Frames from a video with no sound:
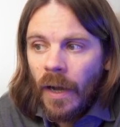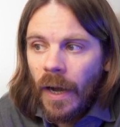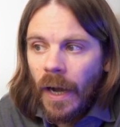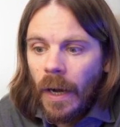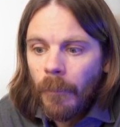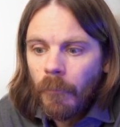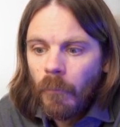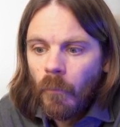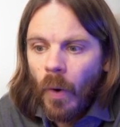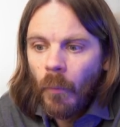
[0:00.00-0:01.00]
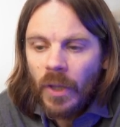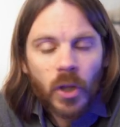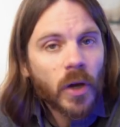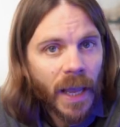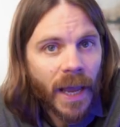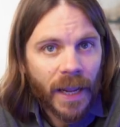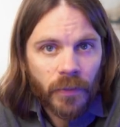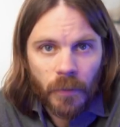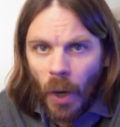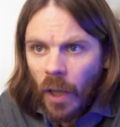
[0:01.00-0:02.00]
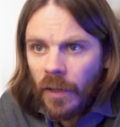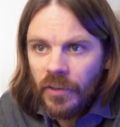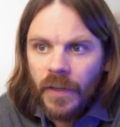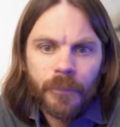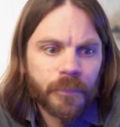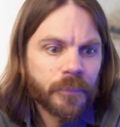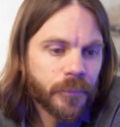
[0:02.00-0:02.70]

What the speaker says: When we look at anthropology,